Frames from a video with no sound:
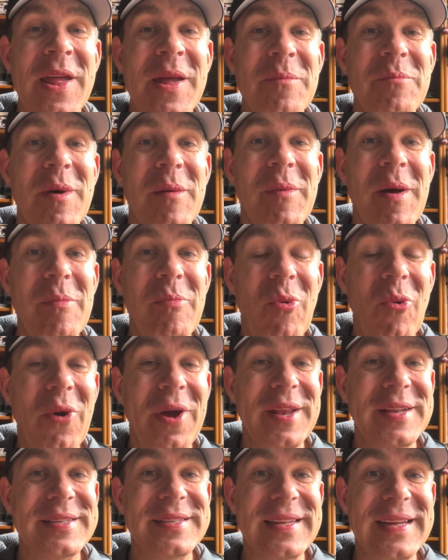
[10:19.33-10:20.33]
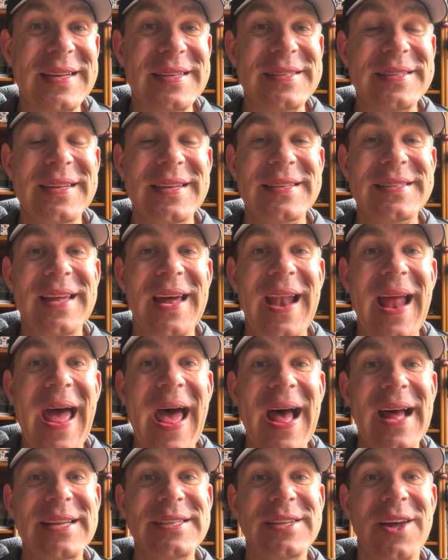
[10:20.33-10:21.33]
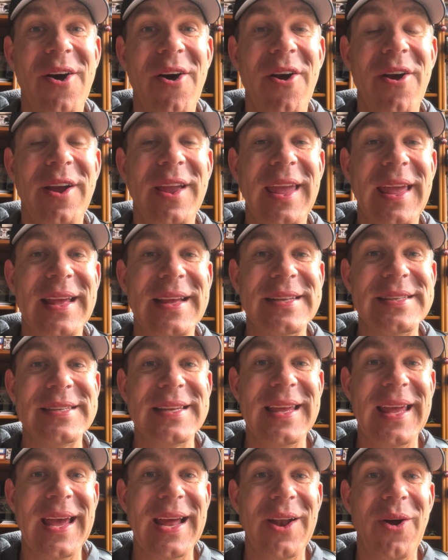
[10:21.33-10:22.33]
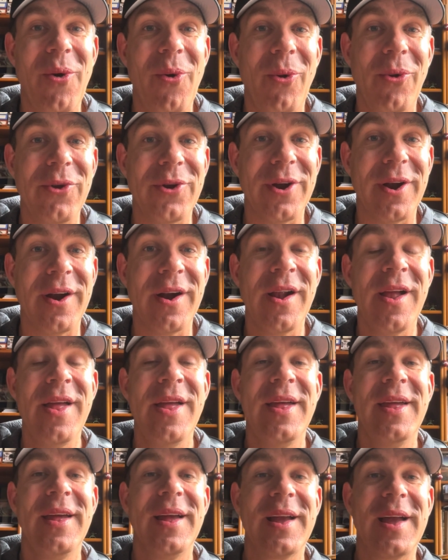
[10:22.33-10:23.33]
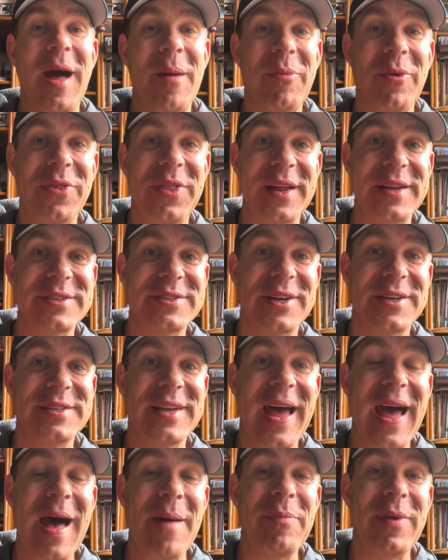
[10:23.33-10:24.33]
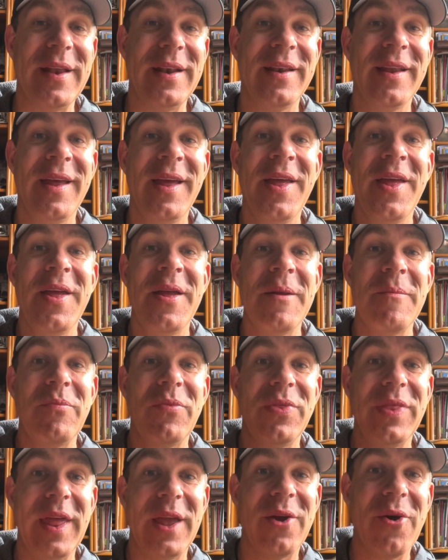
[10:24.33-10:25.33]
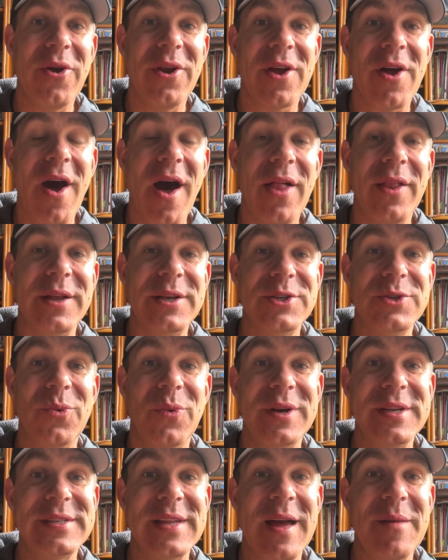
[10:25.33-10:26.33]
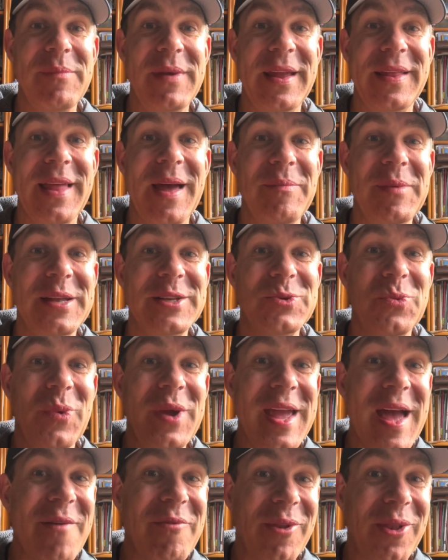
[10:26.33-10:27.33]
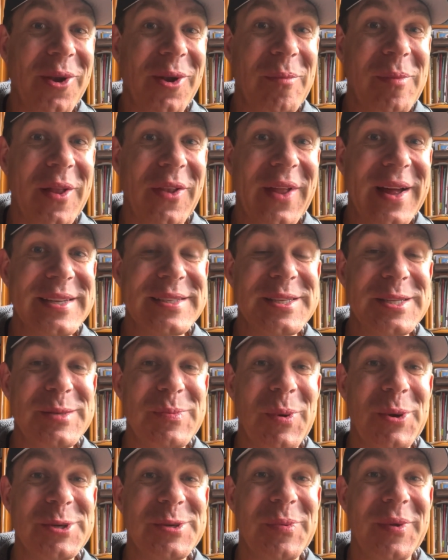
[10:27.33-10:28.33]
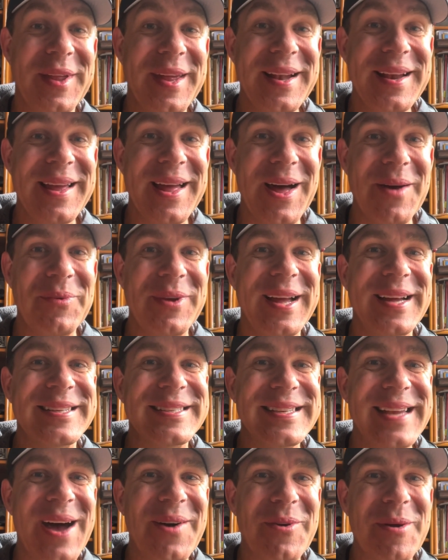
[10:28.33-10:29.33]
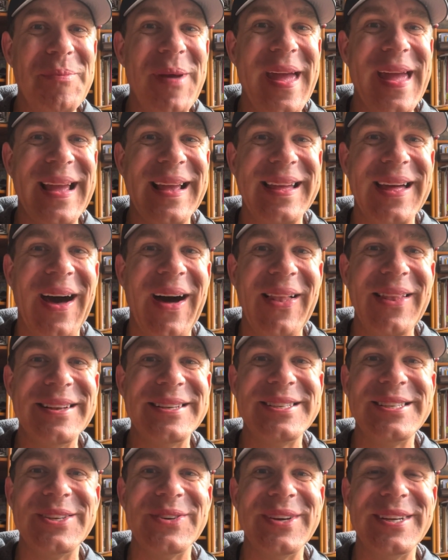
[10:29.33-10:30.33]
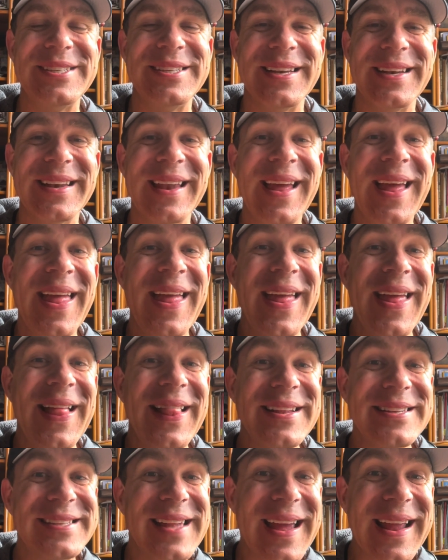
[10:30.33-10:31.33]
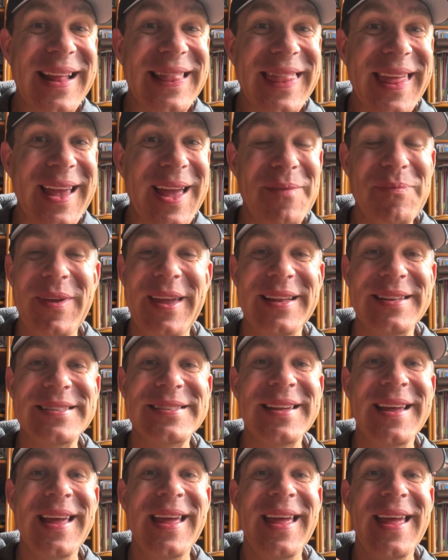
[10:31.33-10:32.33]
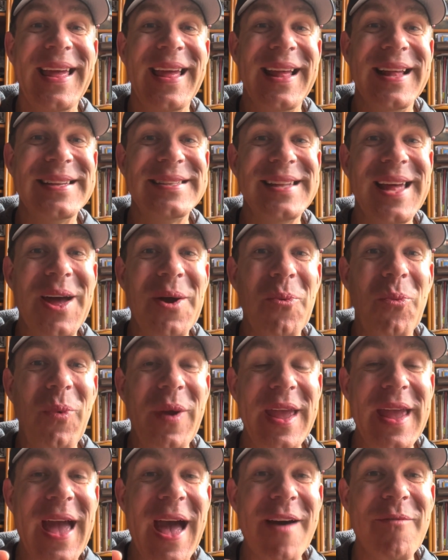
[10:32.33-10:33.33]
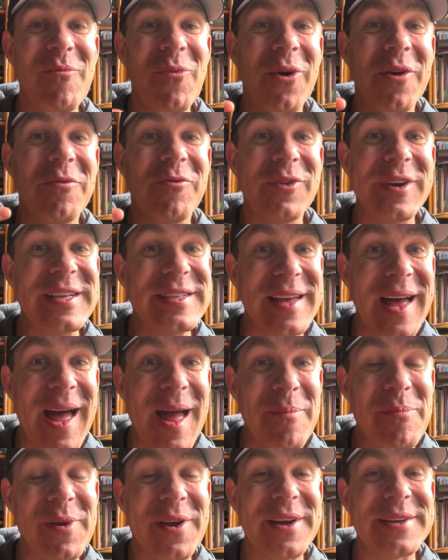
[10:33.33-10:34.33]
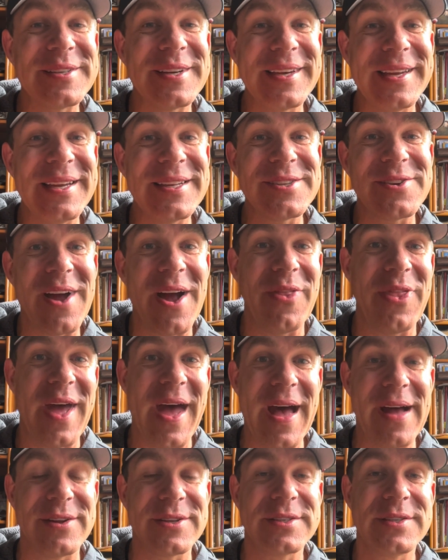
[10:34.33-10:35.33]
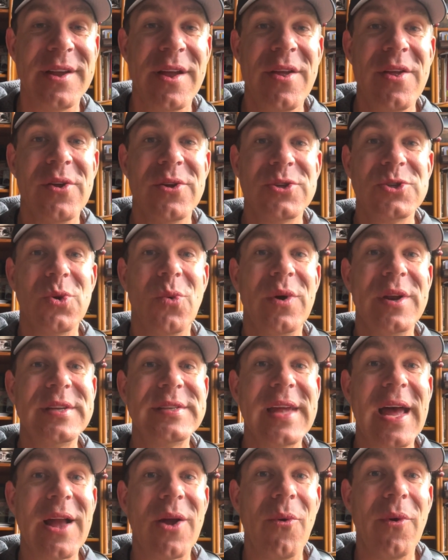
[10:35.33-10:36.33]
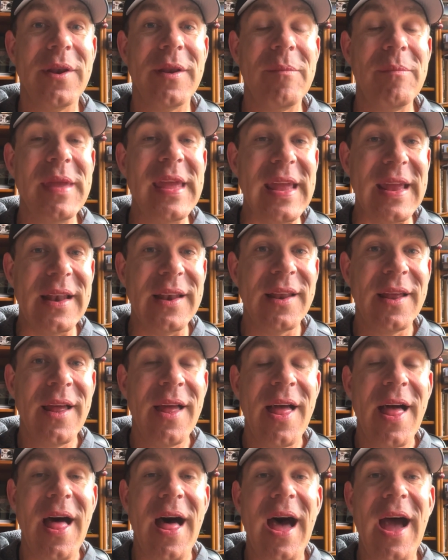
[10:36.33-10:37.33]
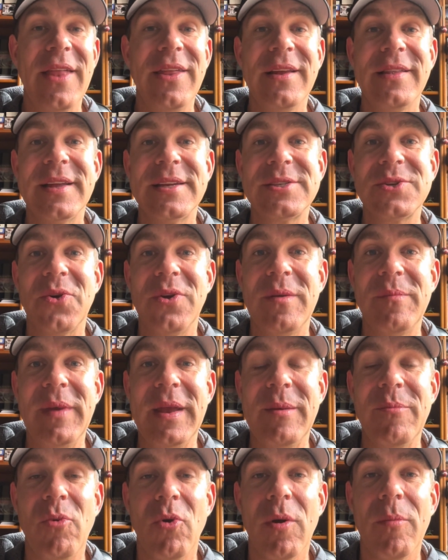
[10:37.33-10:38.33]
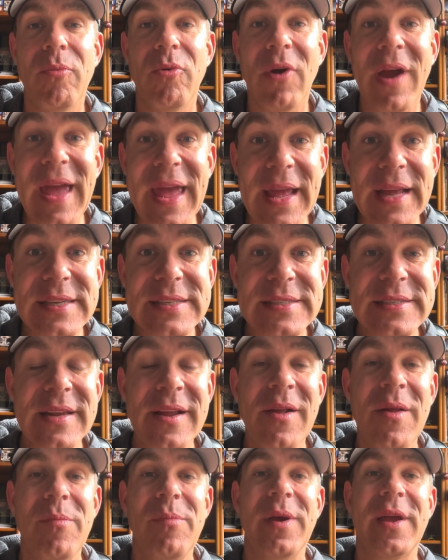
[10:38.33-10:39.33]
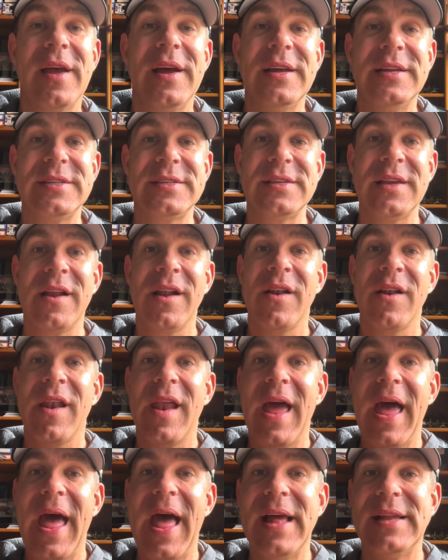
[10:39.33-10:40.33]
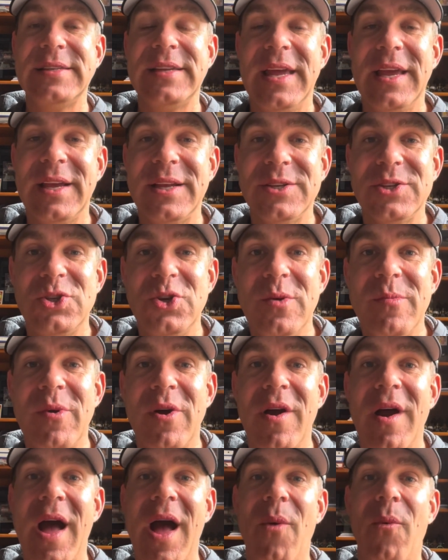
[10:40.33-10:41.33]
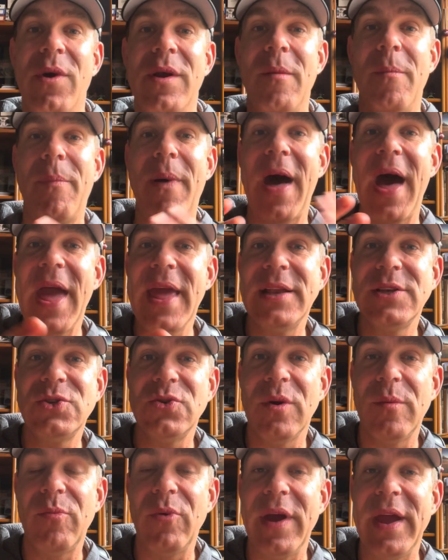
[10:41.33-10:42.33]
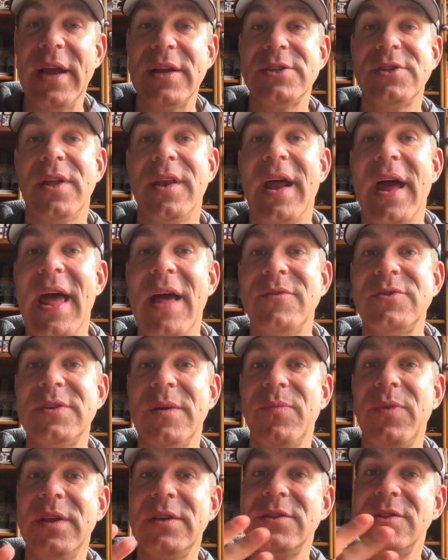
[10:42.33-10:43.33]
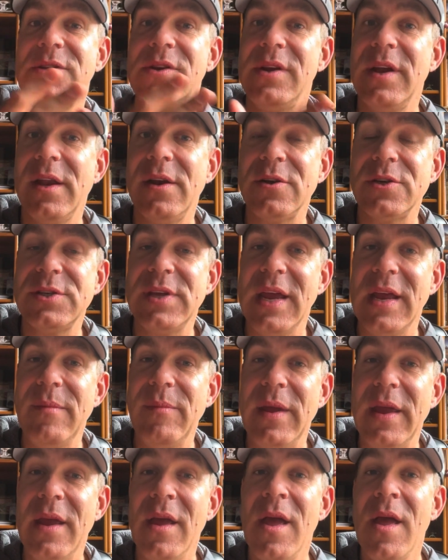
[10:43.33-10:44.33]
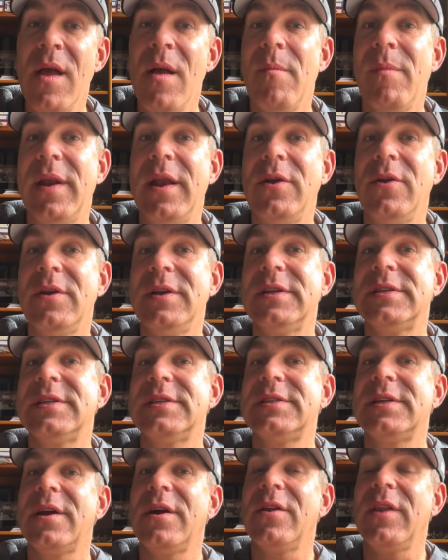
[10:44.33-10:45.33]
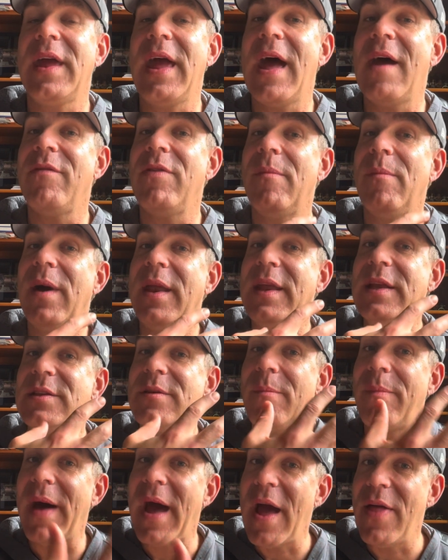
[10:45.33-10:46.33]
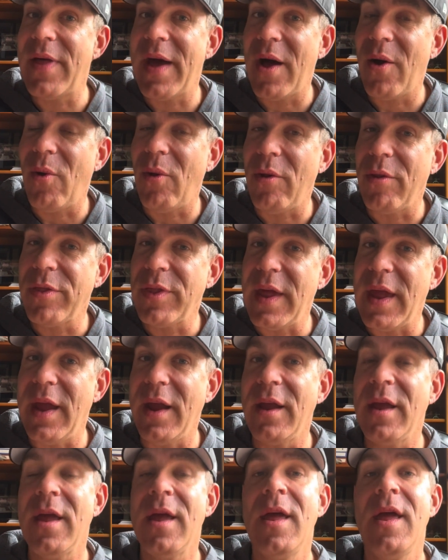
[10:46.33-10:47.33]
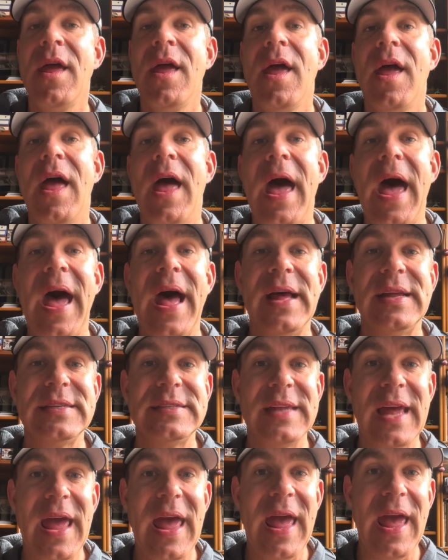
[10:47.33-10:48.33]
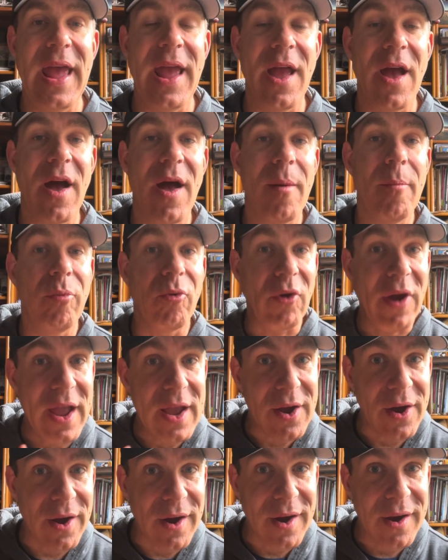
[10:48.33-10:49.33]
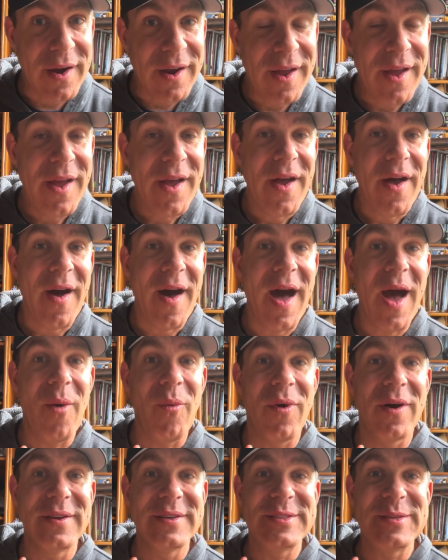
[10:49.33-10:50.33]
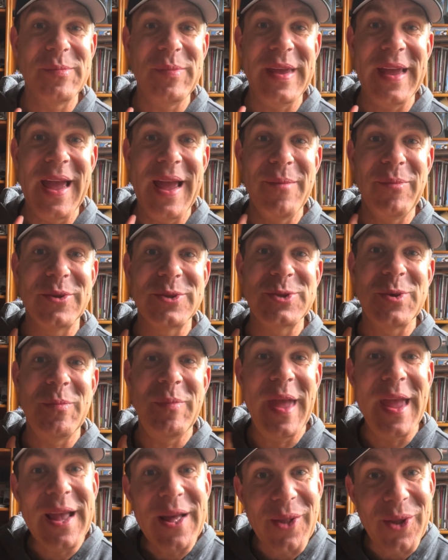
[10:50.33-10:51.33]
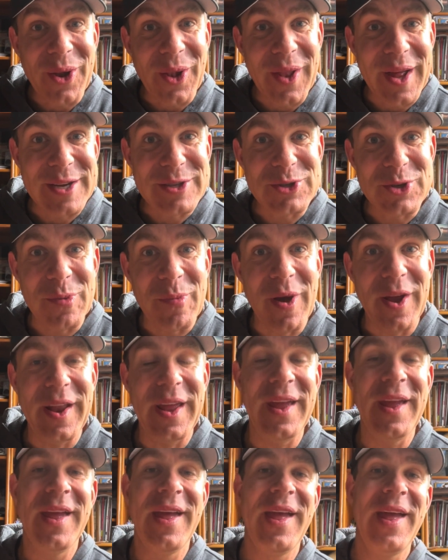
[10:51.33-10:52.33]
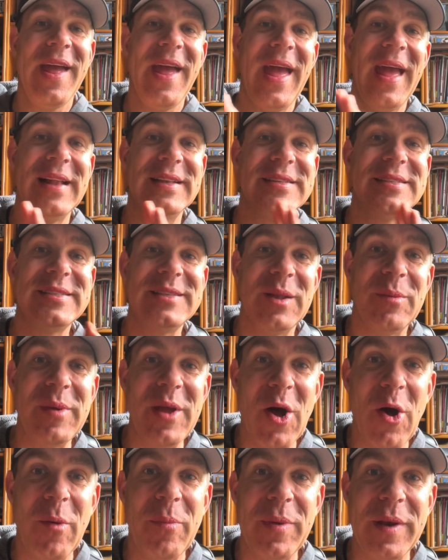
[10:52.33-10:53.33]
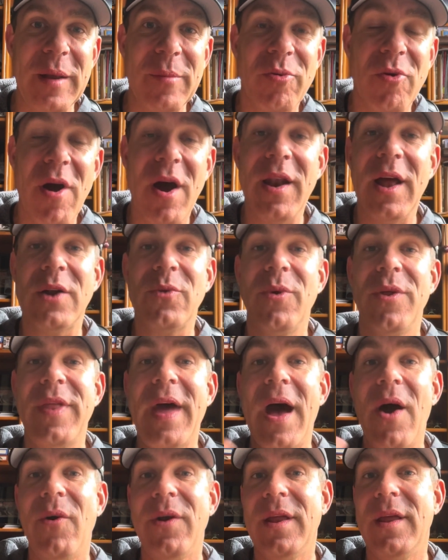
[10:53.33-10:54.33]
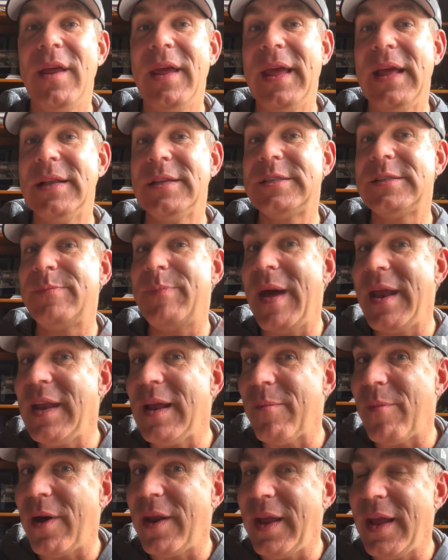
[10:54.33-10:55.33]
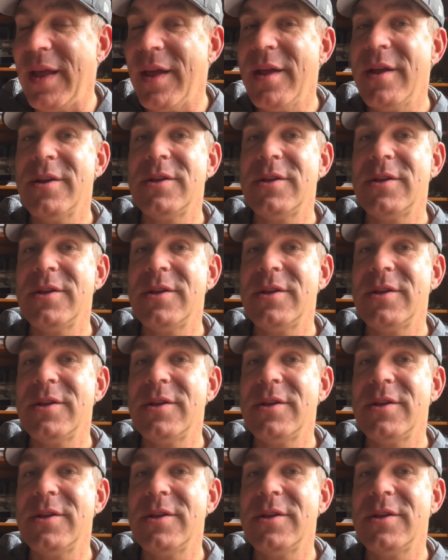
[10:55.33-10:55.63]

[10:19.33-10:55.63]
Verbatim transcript: But my point is this, is that as our kids get older, a couple things start to happen. They go to college. What does that mean? That means we have a little bit less disposable income because now we're paying college tuition. Second thing it means is that we have more free time because our kids are out the house. So what is that going to mean? I think that's going to mean more breaks because as a consumer, I want to buy into a break so that I have something to do to entertain me, but I don't necessarily have the money to buy that whole thing. As a breaker, I want to be able to make little extra money and still be opening product without it spending money.